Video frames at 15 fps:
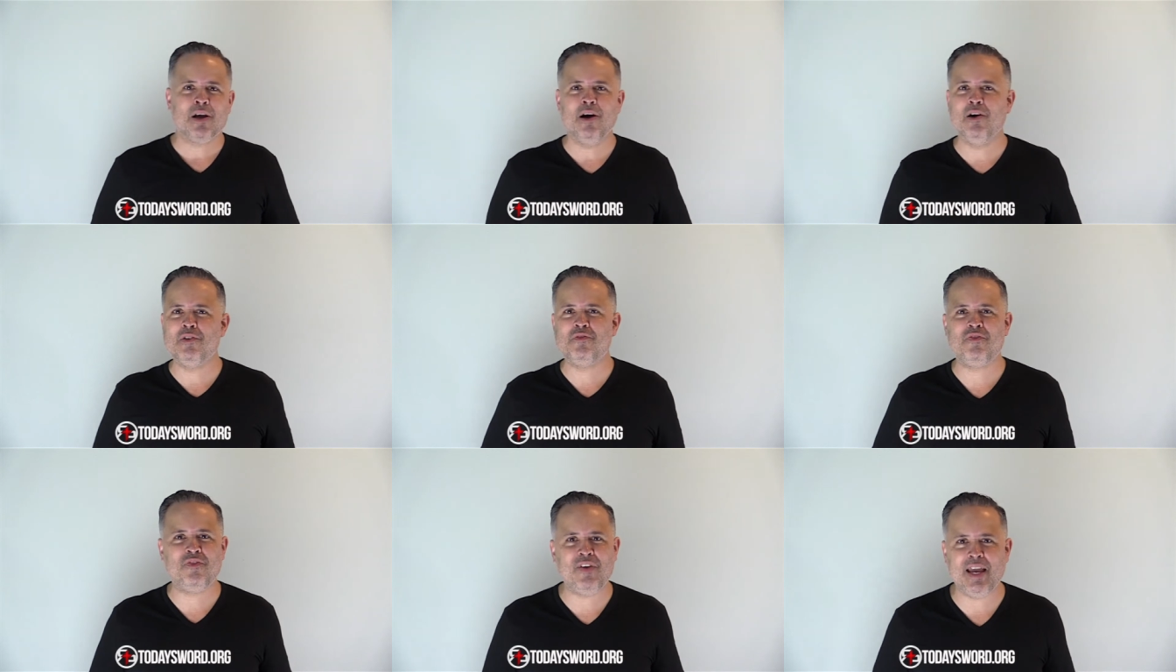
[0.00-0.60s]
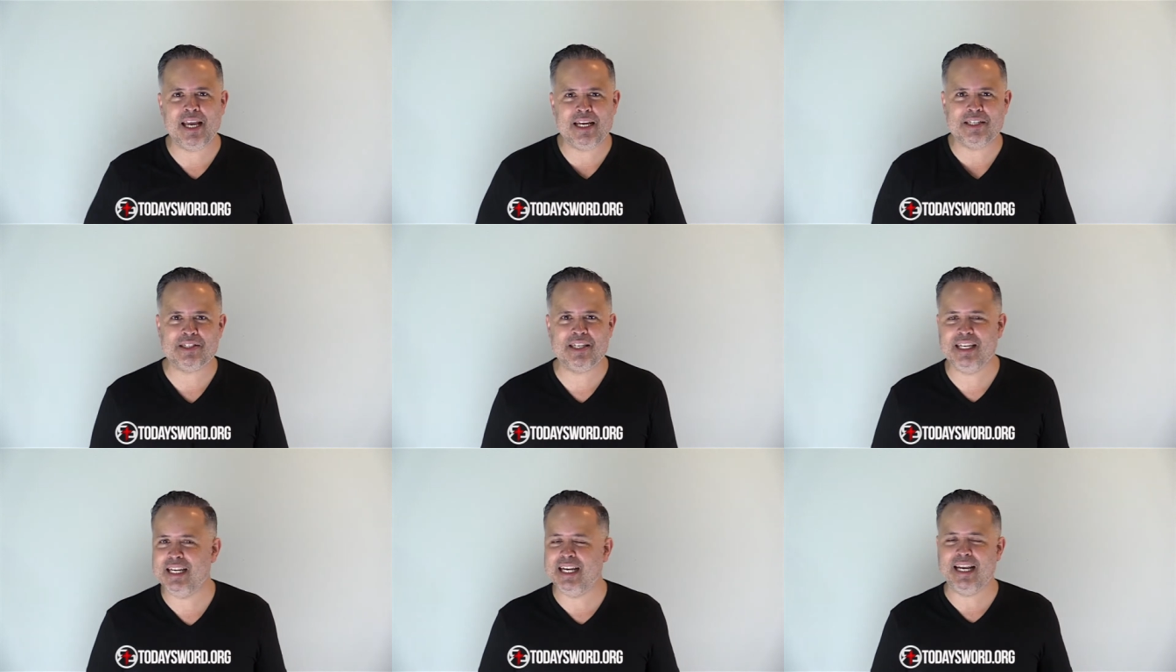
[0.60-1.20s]
unfazed.
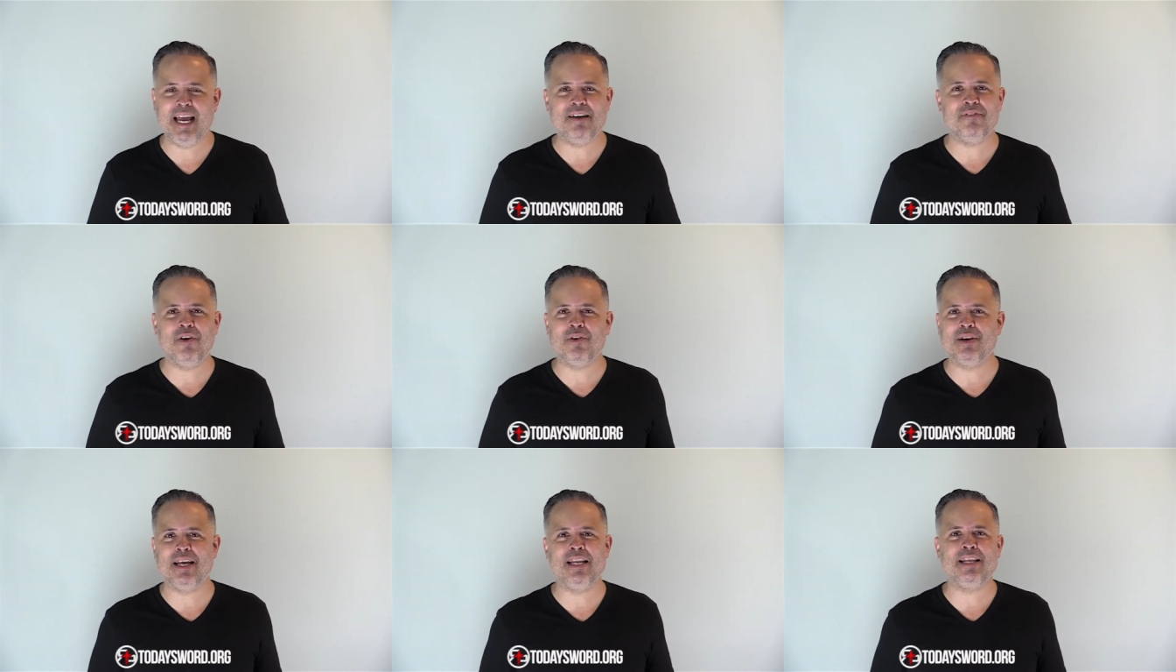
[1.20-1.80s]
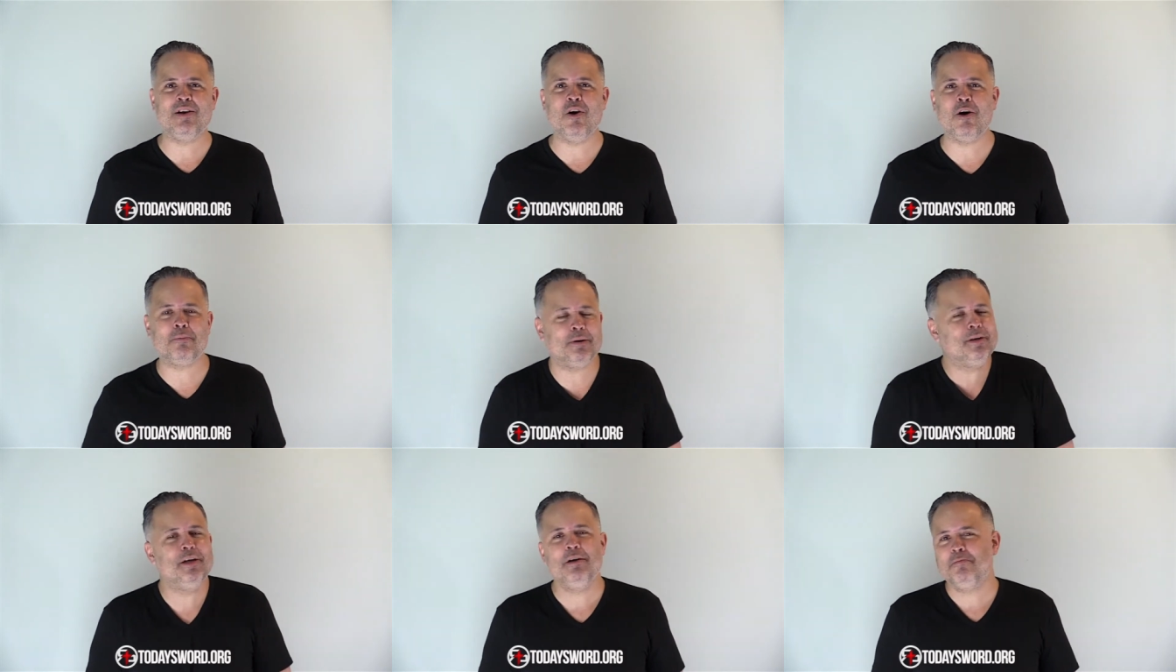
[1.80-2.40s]
He didn't have on any
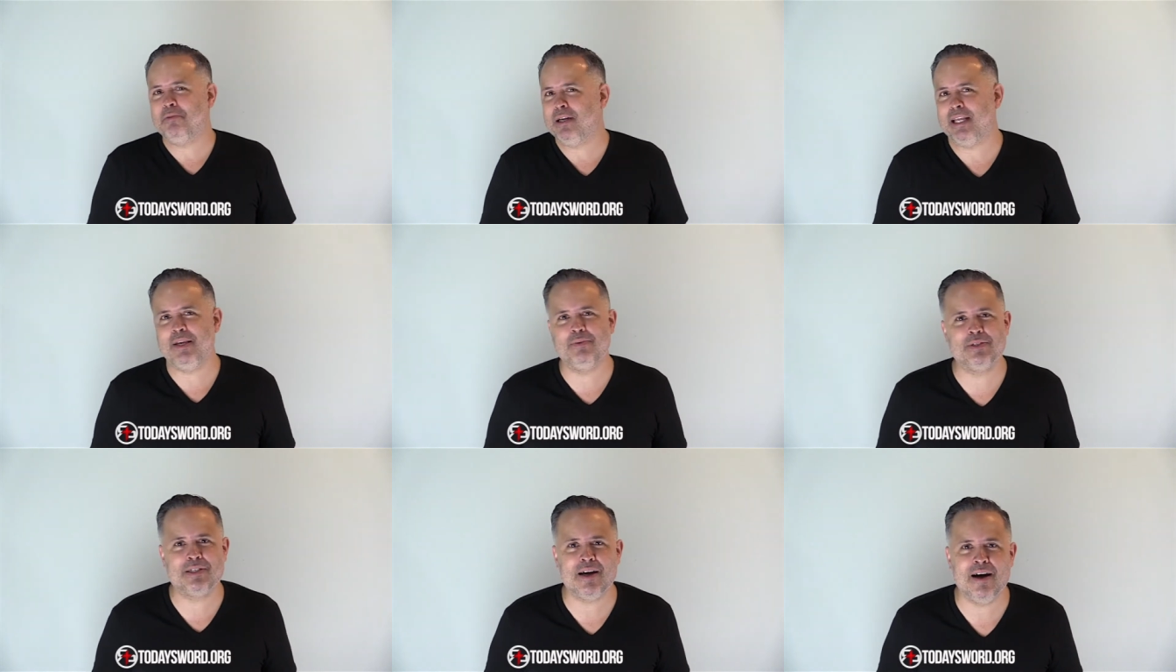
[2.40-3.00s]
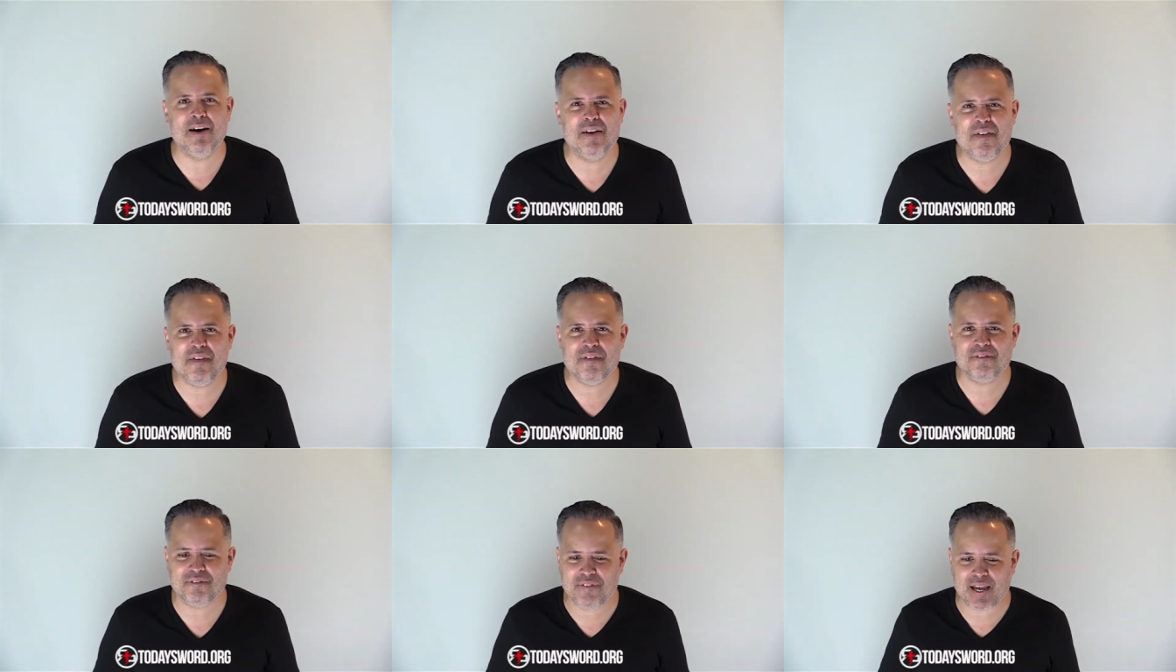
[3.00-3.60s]
armor, but he was
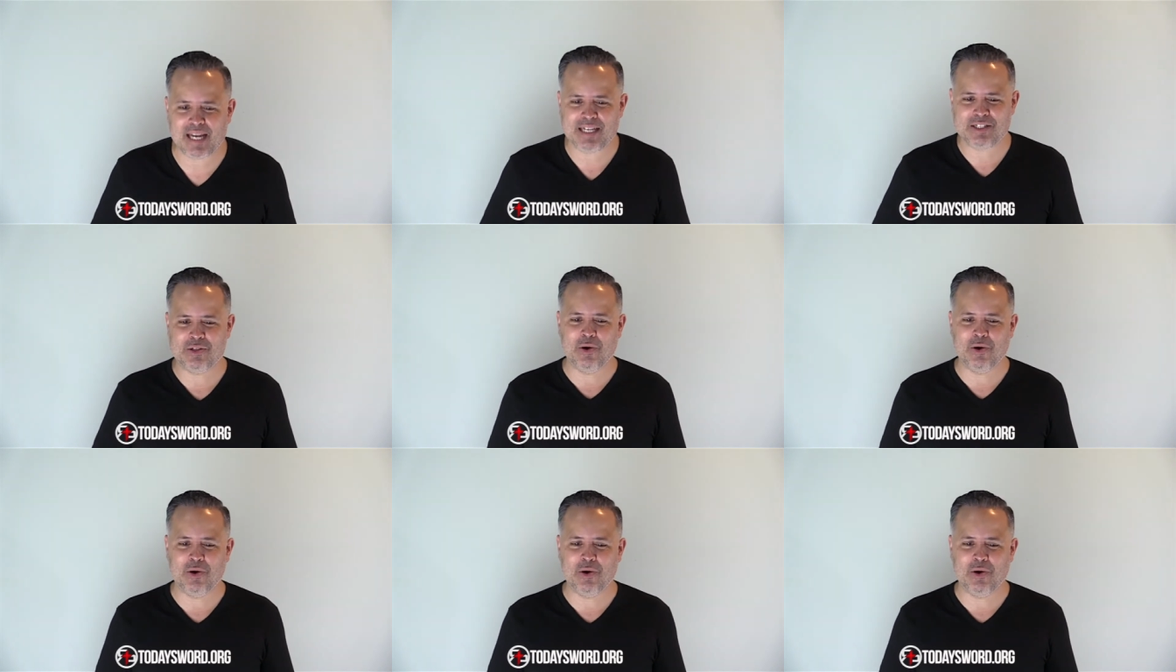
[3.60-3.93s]
unfazed.